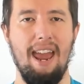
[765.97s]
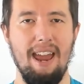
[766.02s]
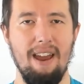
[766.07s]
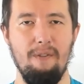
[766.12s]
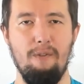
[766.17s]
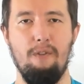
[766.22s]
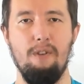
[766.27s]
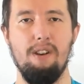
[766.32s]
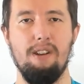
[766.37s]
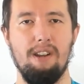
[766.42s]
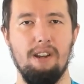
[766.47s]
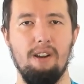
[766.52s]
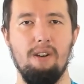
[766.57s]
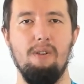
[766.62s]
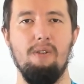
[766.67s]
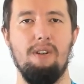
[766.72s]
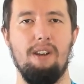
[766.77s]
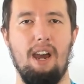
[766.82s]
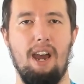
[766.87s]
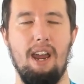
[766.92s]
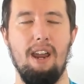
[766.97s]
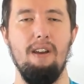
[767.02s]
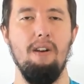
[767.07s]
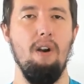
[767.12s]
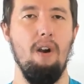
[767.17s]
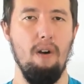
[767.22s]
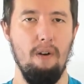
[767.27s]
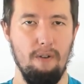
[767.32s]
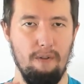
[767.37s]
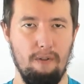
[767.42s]
every single day
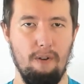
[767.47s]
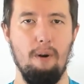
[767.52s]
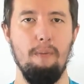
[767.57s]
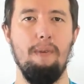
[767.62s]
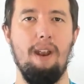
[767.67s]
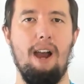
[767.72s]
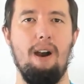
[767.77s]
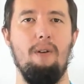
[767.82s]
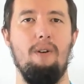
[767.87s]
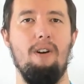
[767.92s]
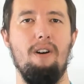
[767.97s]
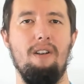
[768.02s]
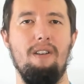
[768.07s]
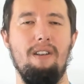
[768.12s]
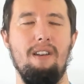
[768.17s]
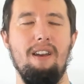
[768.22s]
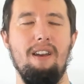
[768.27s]
from now on